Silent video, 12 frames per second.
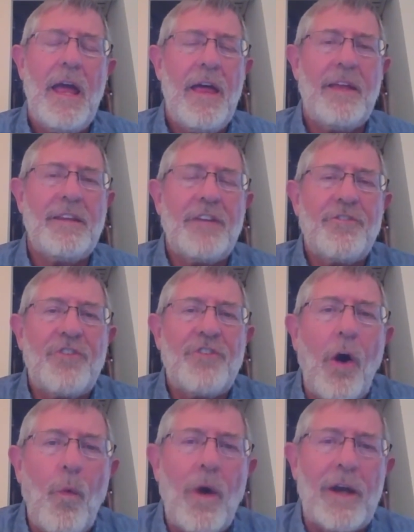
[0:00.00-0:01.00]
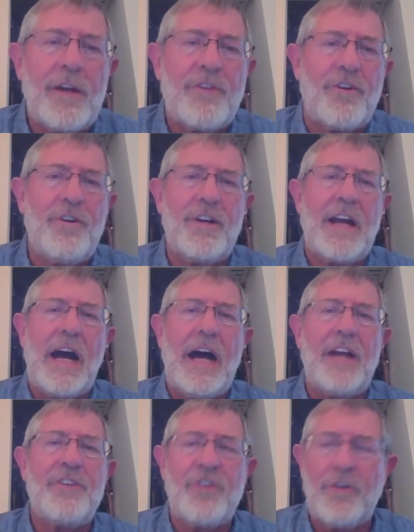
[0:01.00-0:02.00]
And they don't want to turn to
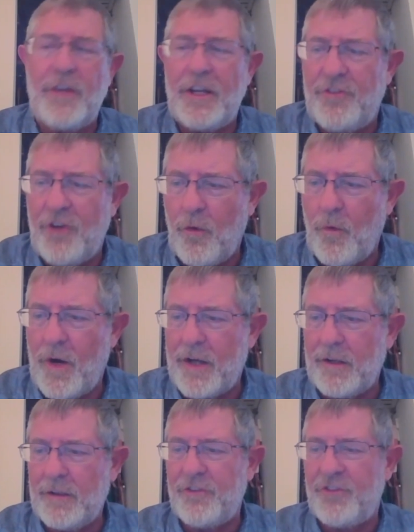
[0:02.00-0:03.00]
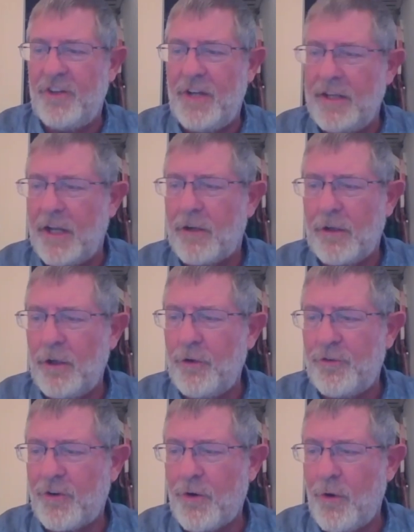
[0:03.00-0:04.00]
God, so they don't want to listen, and they
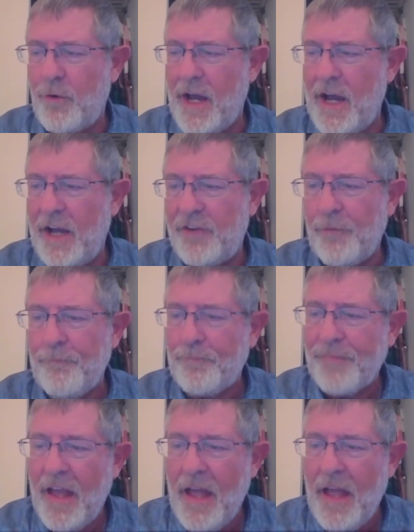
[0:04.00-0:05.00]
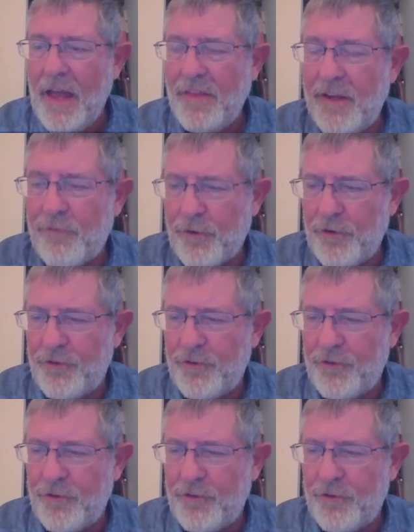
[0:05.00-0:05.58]
close their own eyes. And then